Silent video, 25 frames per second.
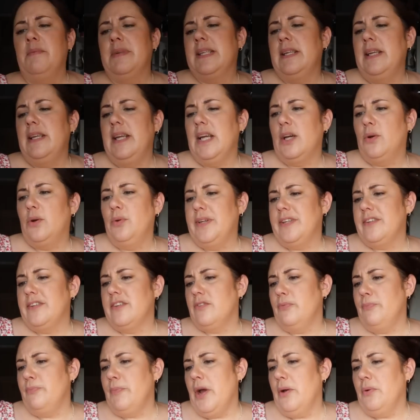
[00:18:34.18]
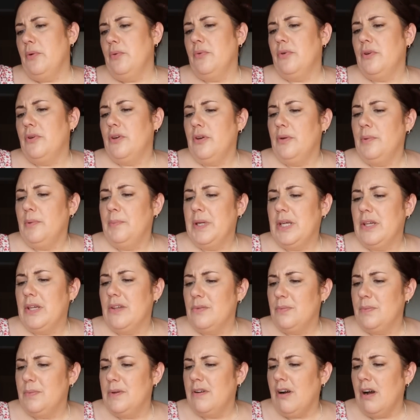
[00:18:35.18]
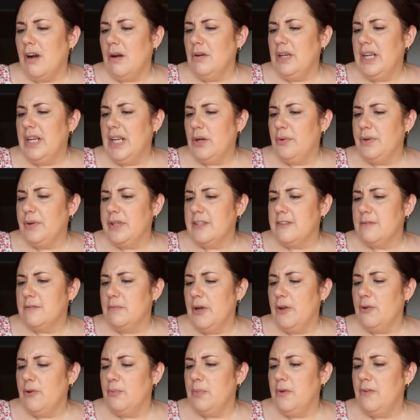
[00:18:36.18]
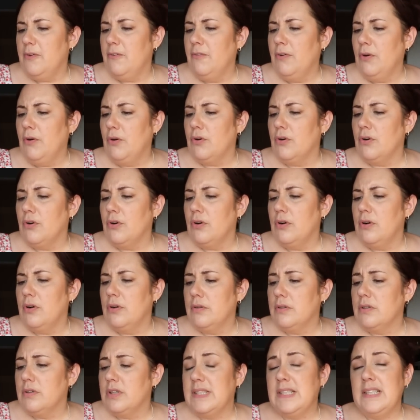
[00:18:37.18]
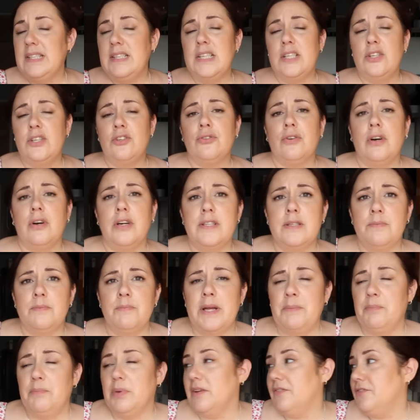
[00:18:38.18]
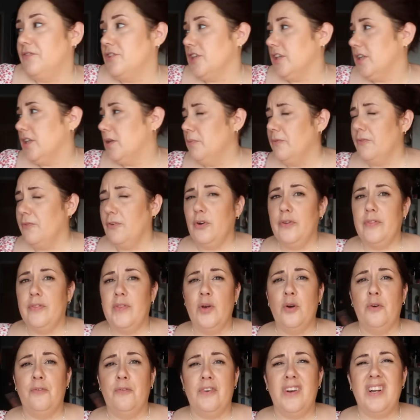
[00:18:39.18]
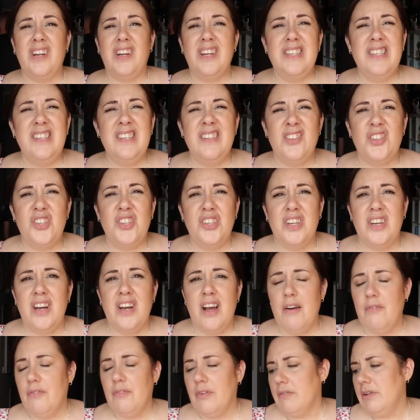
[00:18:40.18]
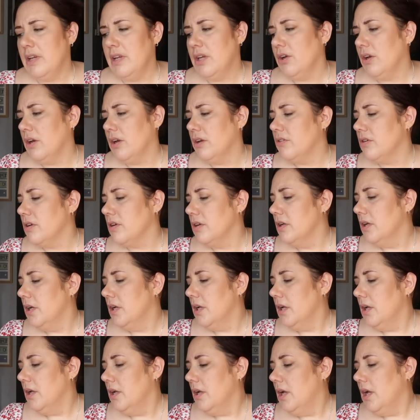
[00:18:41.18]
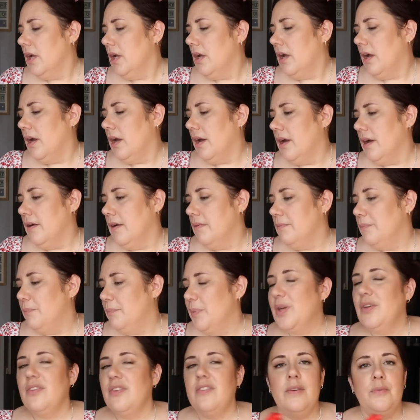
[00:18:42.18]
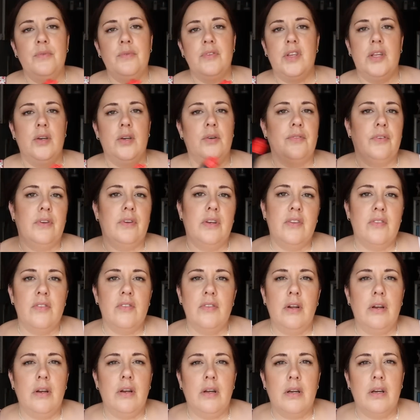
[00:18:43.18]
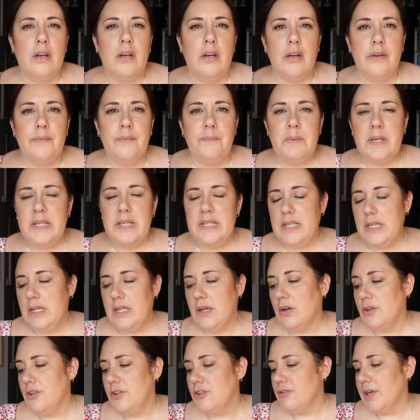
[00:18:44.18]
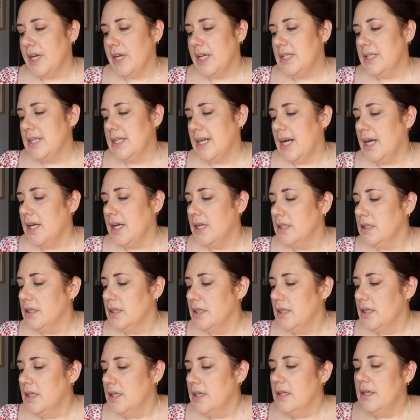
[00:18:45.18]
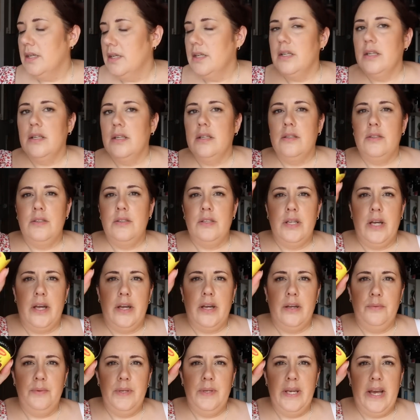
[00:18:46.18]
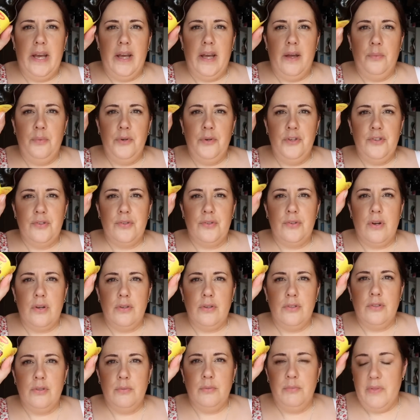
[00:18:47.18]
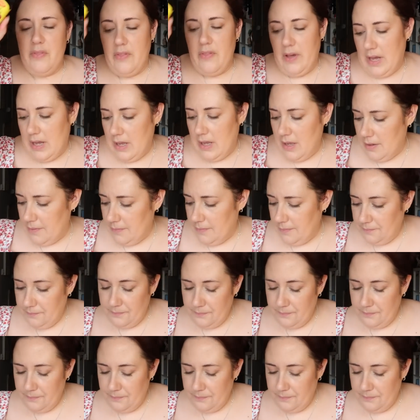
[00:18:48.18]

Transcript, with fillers: as liquid smoke because we got liquid smoke before because he did try to make beef jerky before in the oven it didn't turn out very good um, because it was the oven it's not like a, a dehydrator so yeah we just got some of that